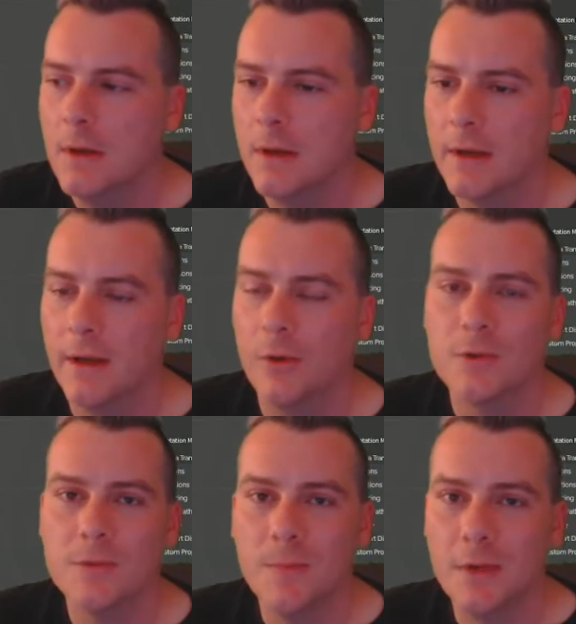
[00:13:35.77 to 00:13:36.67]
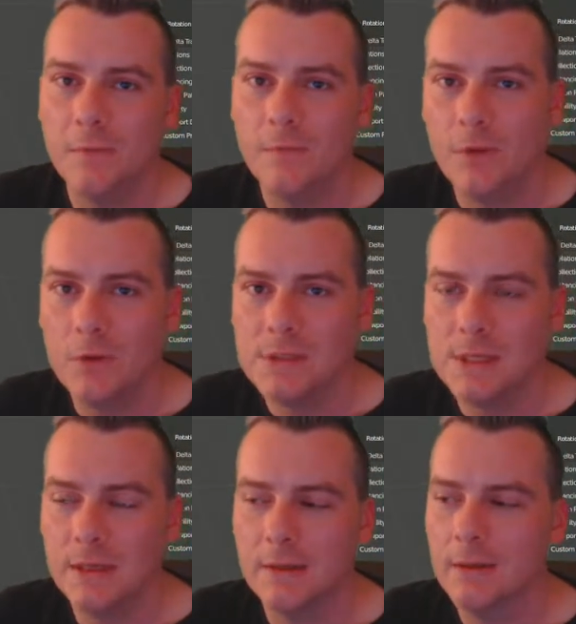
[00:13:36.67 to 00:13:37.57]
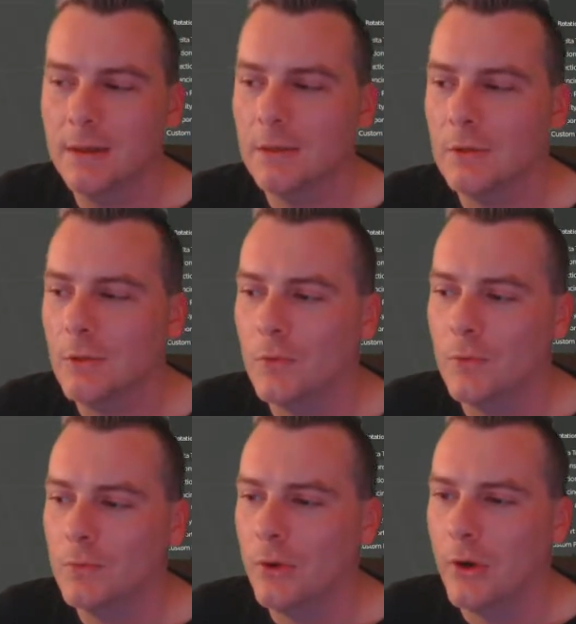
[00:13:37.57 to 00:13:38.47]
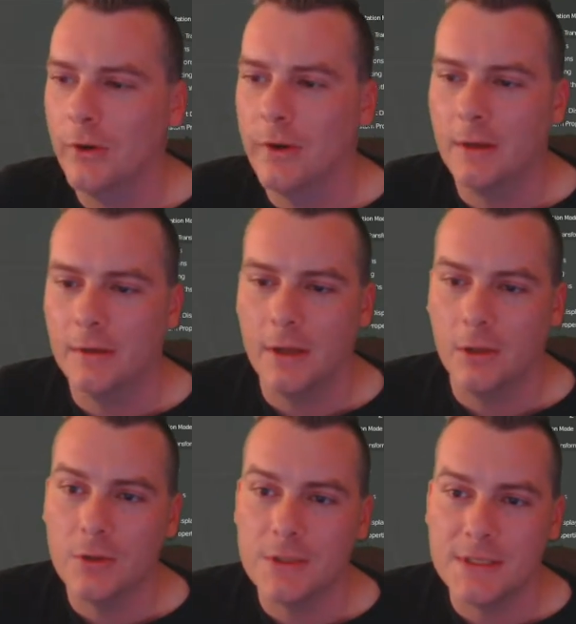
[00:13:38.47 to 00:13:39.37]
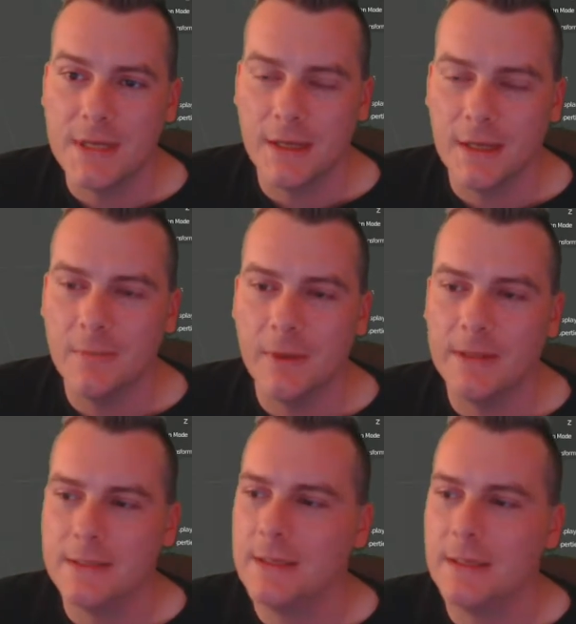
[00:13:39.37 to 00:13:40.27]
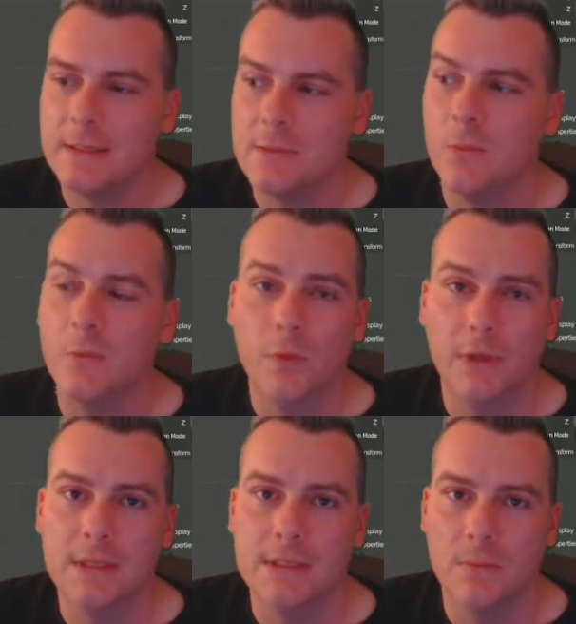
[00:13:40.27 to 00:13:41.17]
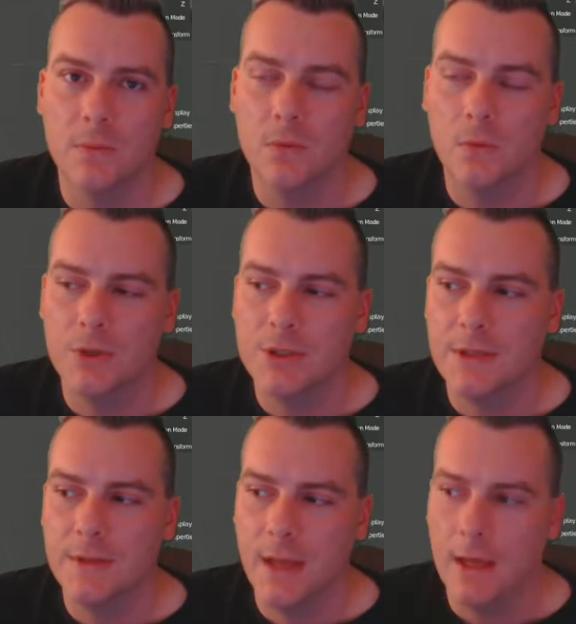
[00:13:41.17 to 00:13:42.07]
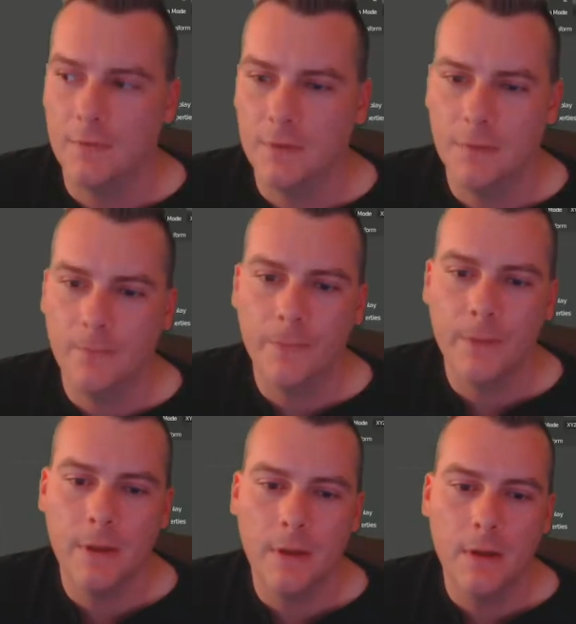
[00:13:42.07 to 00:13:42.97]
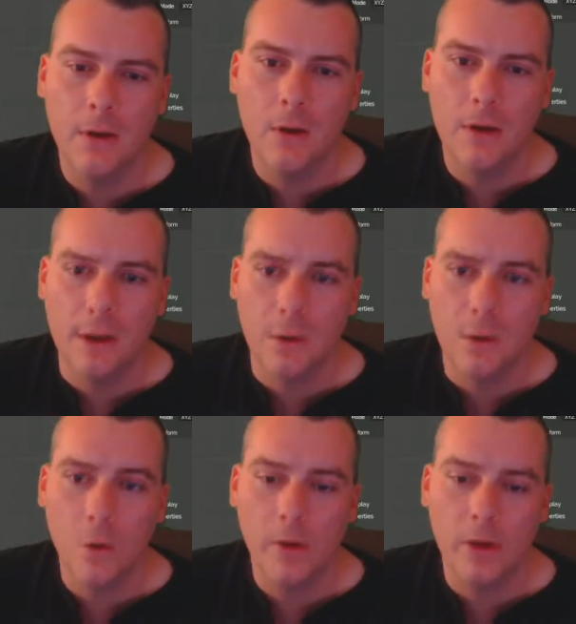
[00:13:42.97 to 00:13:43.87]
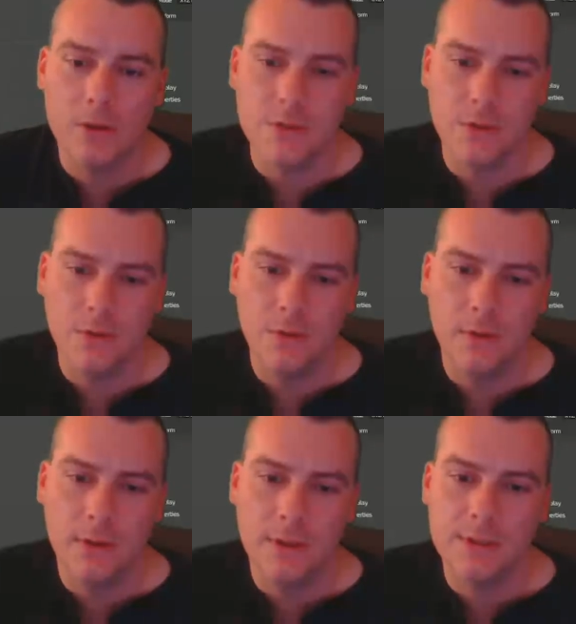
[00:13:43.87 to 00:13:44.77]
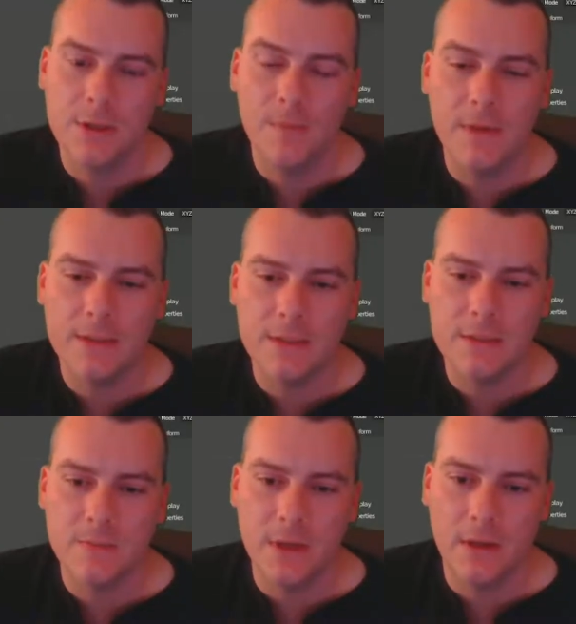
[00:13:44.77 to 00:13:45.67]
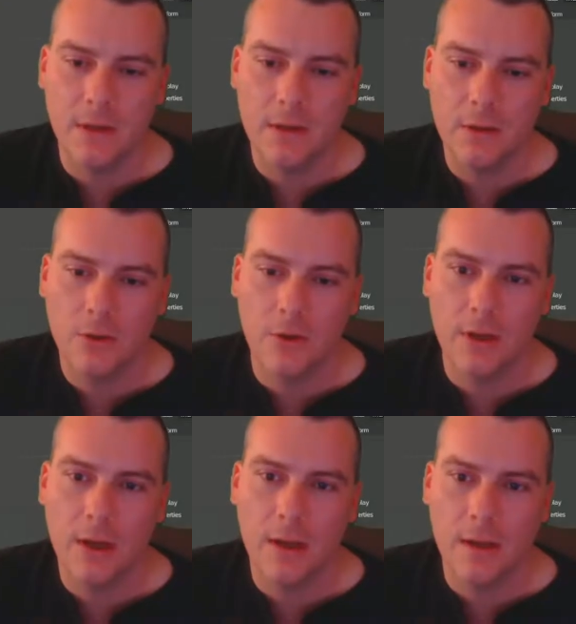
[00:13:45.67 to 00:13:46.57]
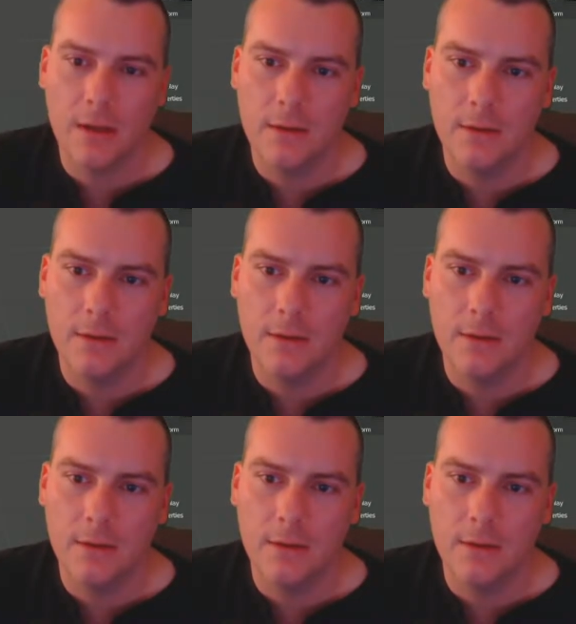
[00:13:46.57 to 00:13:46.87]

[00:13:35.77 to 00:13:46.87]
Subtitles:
Okay, it looks a bit confusing, a little, a lot to take in, but it's really simple once you get the hang of it. Now all we got to do is come down to the specular, go color